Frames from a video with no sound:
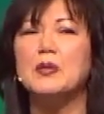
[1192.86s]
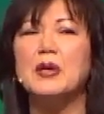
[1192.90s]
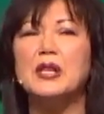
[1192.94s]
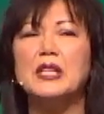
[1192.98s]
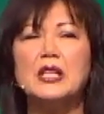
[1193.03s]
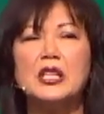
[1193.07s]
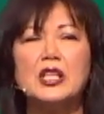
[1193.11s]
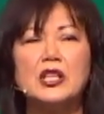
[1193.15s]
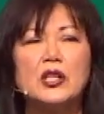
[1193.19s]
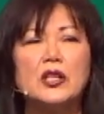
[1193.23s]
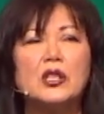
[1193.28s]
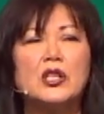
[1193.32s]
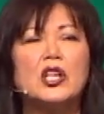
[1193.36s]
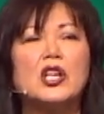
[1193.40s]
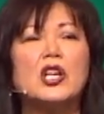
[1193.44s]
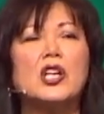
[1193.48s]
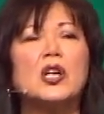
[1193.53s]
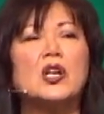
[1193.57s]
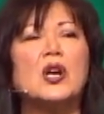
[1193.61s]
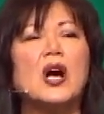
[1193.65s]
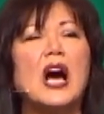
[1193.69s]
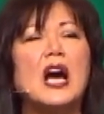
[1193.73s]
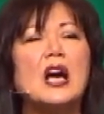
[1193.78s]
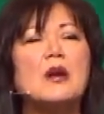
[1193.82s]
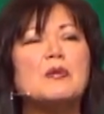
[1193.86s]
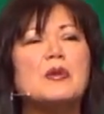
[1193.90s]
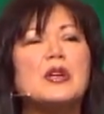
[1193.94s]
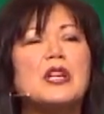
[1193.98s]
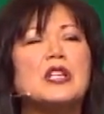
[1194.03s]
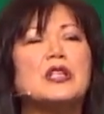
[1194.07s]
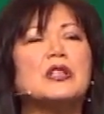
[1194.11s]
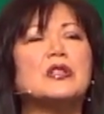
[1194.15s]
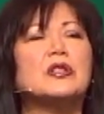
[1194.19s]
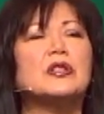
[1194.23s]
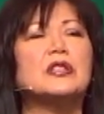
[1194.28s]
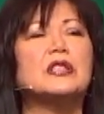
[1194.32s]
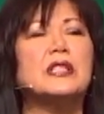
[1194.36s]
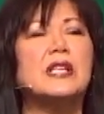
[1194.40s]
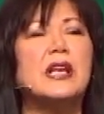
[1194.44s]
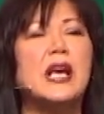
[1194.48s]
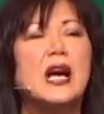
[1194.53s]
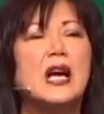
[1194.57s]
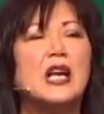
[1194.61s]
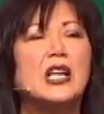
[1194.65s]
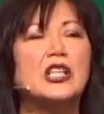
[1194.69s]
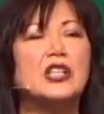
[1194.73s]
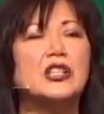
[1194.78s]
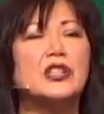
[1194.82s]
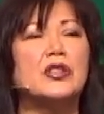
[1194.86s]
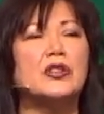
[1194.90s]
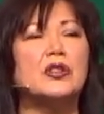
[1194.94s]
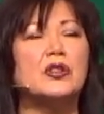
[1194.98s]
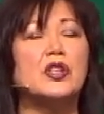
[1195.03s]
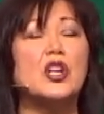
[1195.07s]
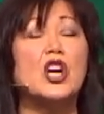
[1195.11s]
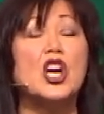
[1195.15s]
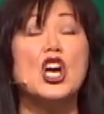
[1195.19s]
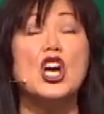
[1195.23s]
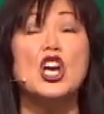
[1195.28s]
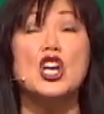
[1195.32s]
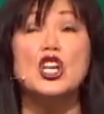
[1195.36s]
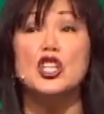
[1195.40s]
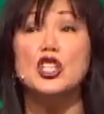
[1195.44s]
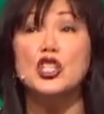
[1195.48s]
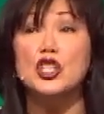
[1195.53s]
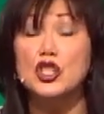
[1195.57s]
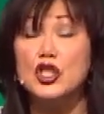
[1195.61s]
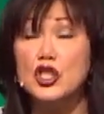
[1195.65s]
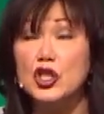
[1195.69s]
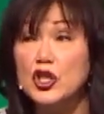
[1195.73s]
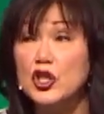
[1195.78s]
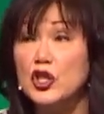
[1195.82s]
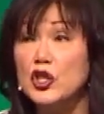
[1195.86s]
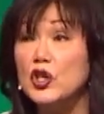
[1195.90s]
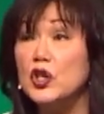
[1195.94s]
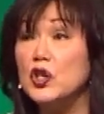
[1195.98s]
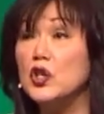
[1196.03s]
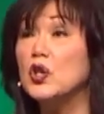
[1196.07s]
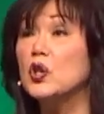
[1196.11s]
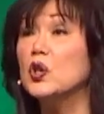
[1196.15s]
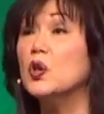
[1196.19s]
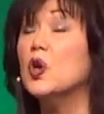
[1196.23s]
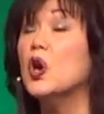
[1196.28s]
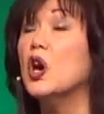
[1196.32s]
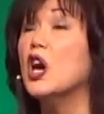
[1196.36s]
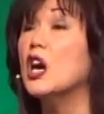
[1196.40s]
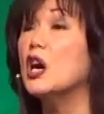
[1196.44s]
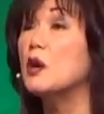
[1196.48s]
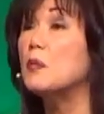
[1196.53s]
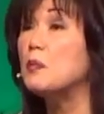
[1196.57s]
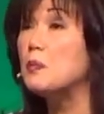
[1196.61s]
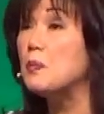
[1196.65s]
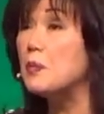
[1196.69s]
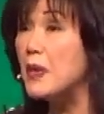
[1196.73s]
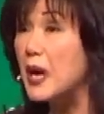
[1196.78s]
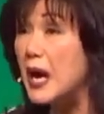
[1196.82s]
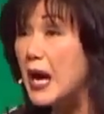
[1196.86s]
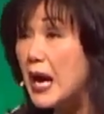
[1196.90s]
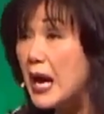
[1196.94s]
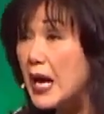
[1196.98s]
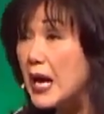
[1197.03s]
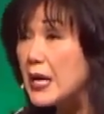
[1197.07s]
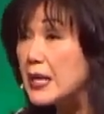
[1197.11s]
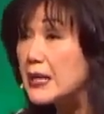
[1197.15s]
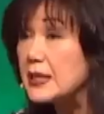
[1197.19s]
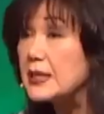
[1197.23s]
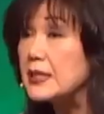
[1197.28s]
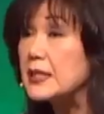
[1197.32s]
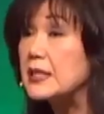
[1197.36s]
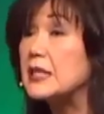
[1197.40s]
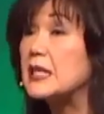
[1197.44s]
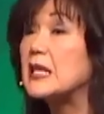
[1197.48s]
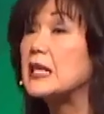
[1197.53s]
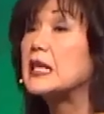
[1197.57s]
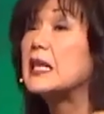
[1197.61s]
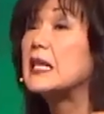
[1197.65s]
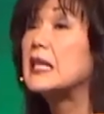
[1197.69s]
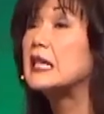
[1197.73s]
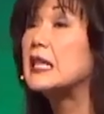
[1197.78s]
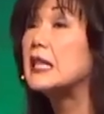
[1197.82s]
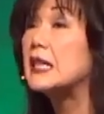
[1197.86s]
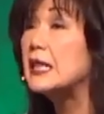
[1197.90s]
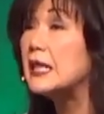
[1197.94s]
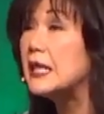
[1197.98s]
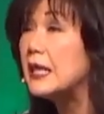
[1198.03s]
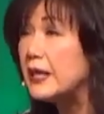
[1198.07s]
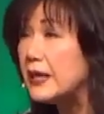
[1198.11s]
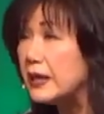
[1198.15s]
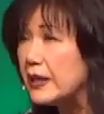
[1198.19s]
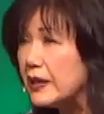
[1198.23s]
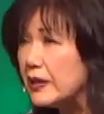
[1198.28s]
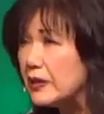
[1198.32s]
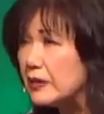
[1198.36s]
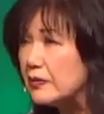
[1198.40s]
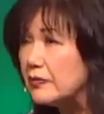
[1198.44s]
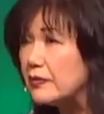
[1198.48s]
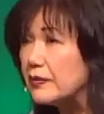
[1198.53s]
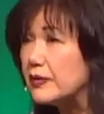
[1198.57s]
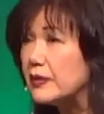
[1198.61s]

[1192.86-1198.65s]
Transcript: But, little girl, I'm here to tell you, you must live.